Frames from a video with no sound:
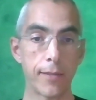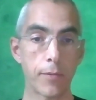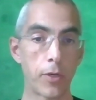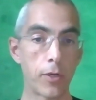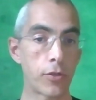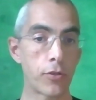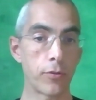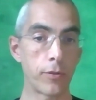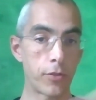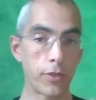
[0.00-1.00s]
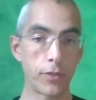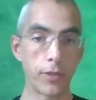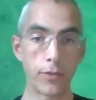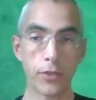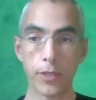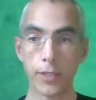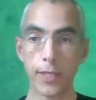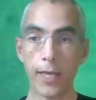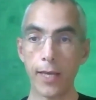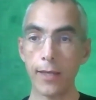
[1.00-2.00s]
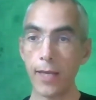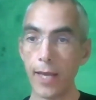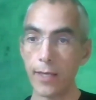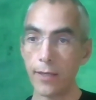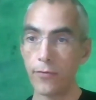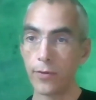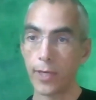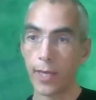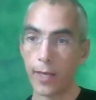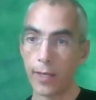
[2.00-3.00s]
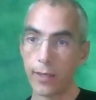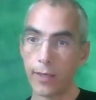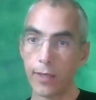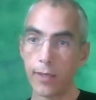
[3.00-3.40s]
I'm going to show the chart again, and if you can